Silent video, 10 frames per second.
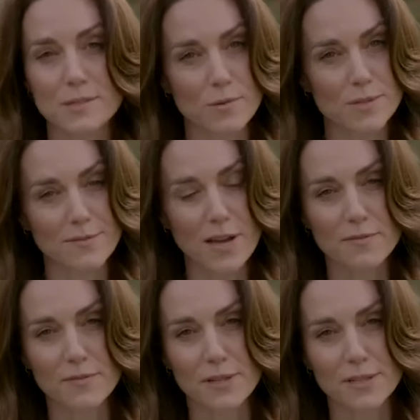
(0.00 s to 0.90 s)
source of
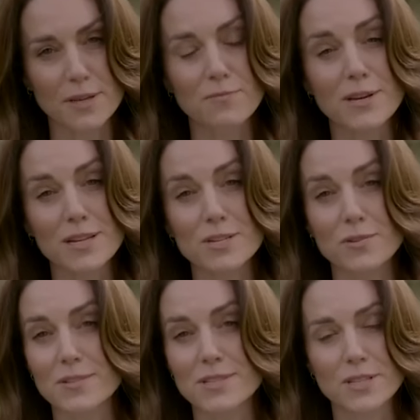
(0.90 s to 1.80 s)
comfort and
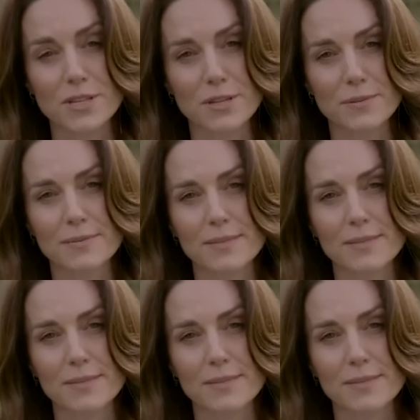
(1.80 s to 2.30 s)
reassurance too.